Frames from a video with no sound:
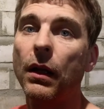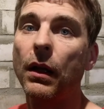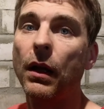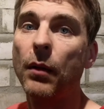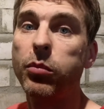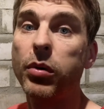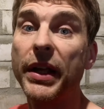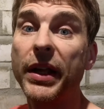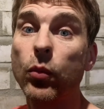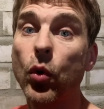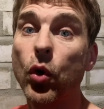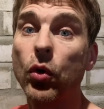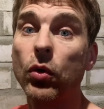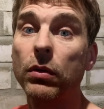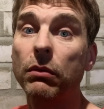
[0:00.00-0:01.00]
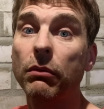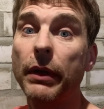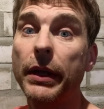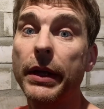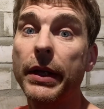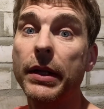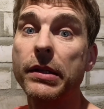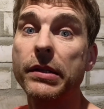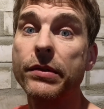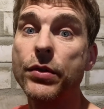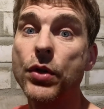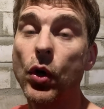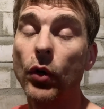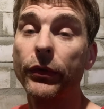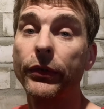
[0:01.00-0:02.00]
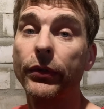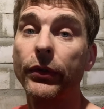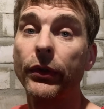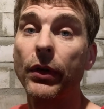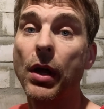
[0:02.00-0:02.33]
A brick wall is not